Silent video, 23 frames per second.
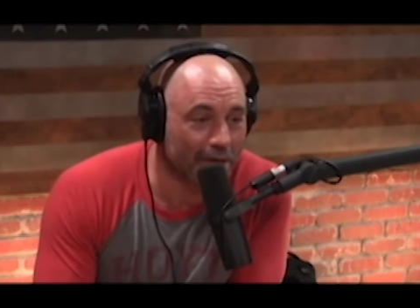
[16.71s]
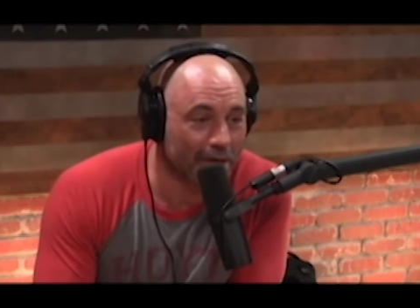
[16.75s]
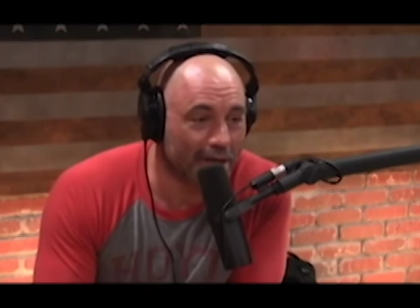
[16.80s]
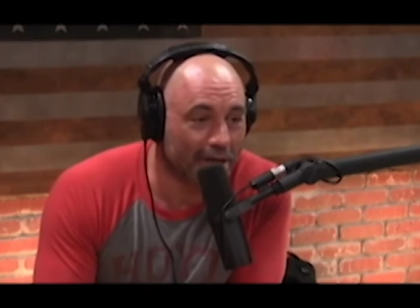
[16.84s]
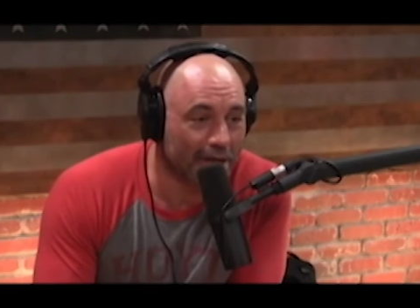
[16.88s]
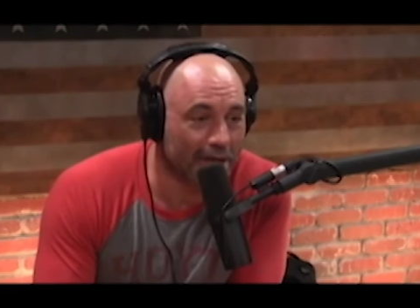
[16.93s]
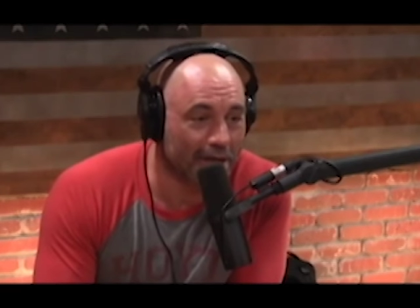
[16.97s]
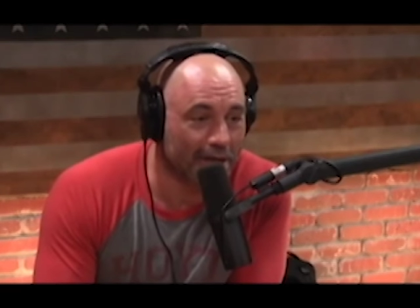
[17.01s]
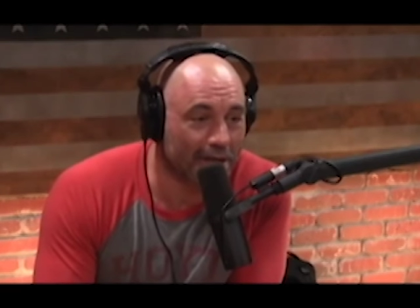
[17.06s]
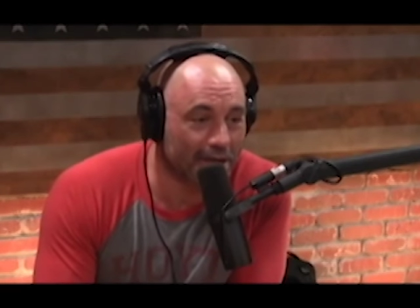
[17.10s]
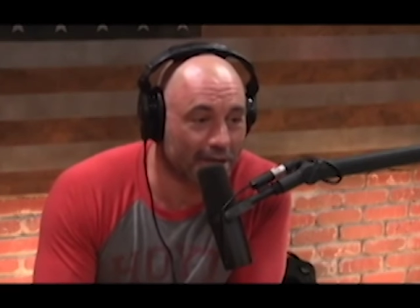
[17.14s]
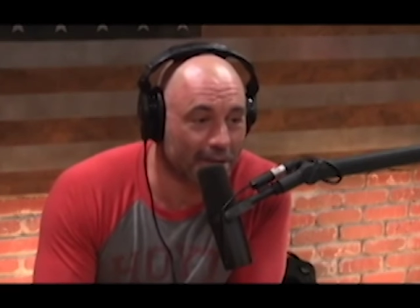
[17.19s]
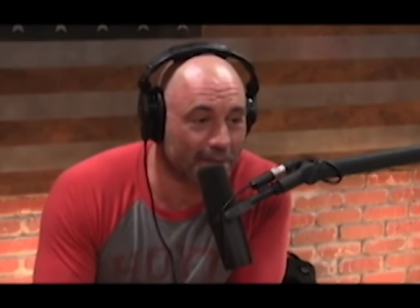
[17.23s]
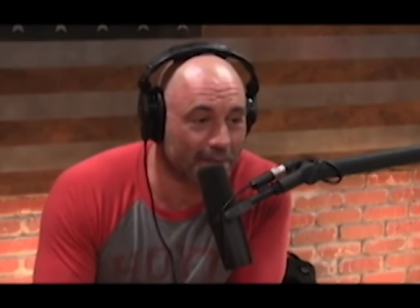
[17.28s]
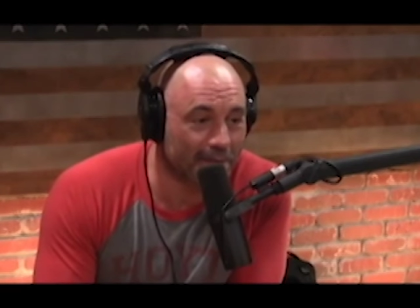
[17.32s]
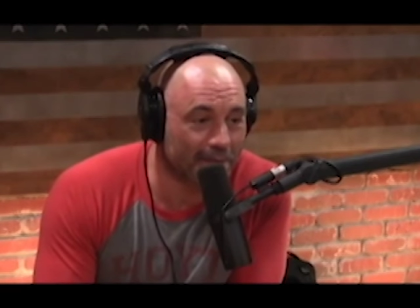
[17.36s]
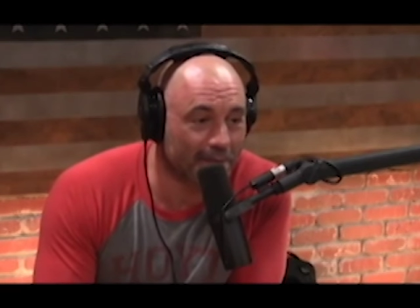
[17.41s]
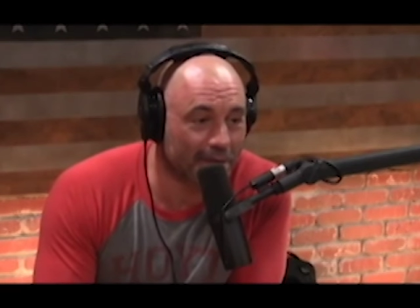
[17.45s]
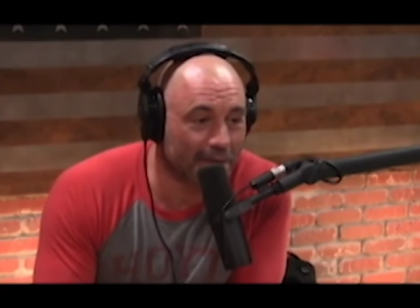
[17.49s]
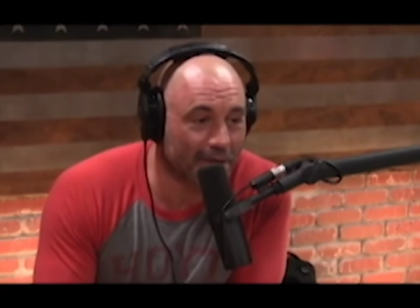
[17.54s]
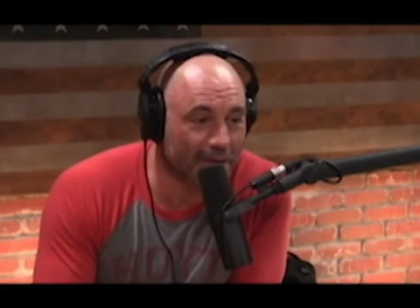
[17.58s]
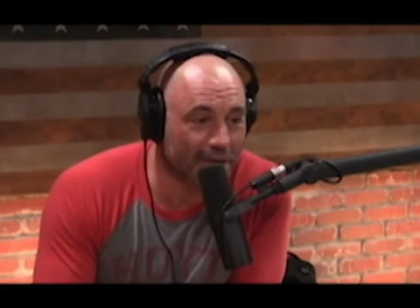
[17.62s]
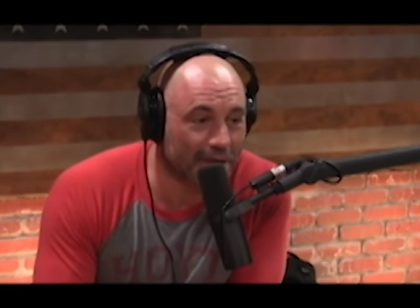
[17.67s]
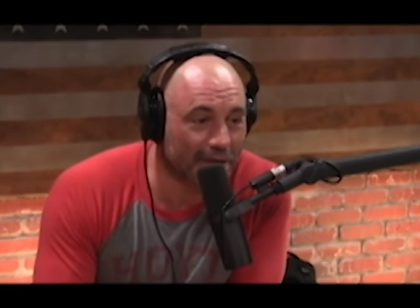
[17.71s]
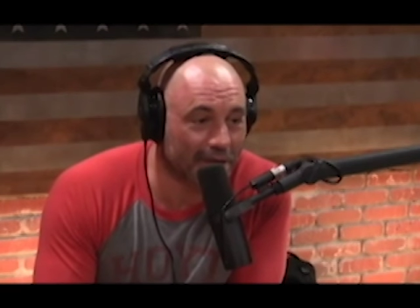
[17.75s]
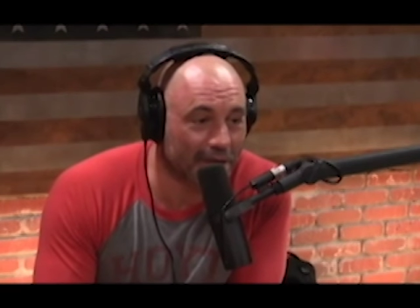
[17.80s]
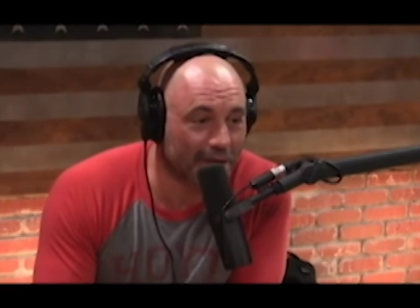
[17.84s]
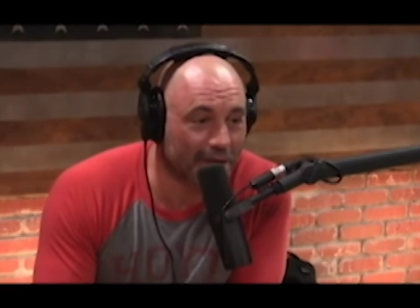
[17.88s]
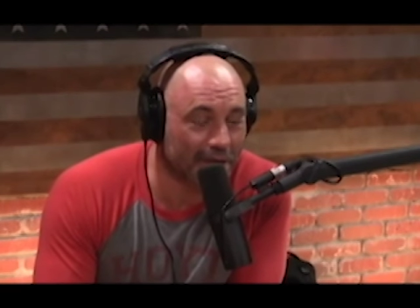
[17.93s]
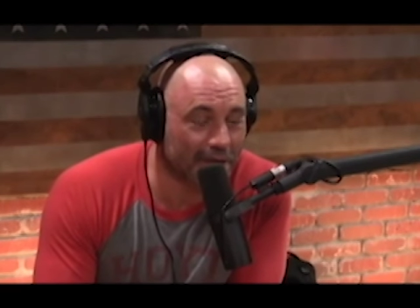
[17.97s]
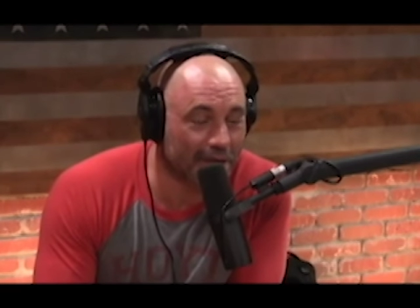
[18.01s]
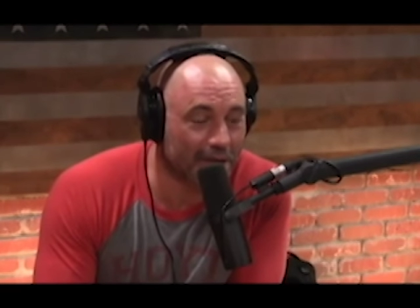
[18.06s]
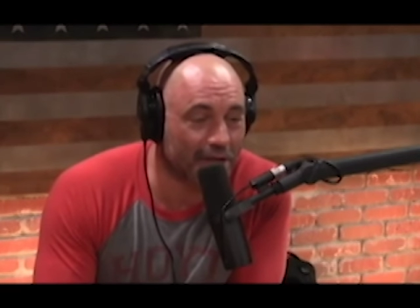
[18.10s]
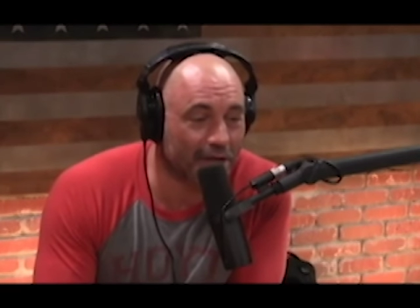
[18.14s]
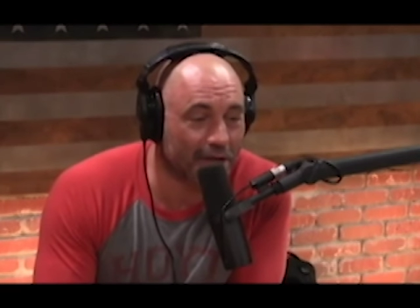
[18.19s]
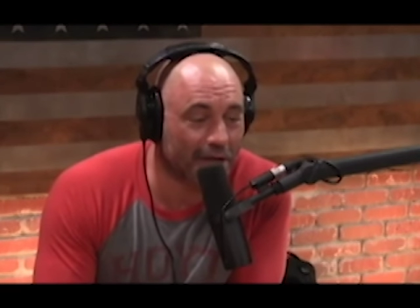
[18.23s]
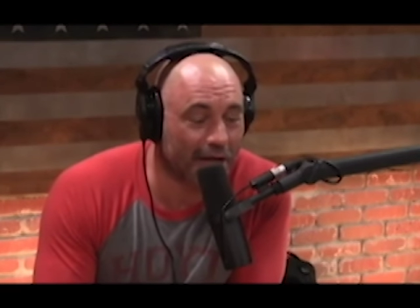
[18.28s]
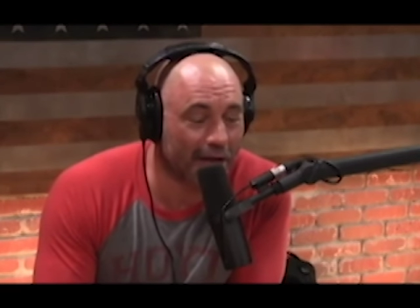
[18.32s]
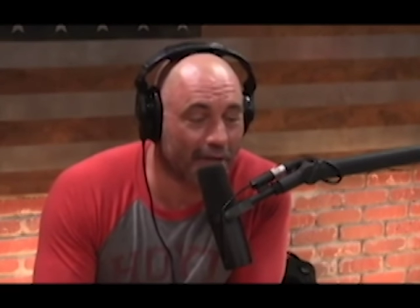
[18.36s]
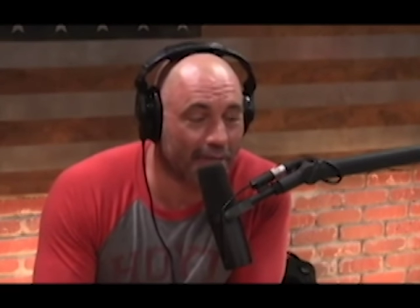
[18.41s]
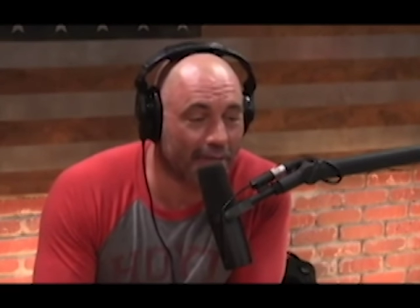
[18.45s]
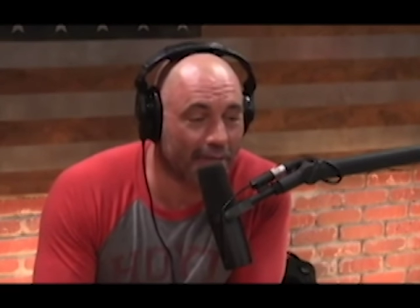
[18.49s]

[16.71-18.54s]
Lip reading: and it's going to be very delicate, and you're going to have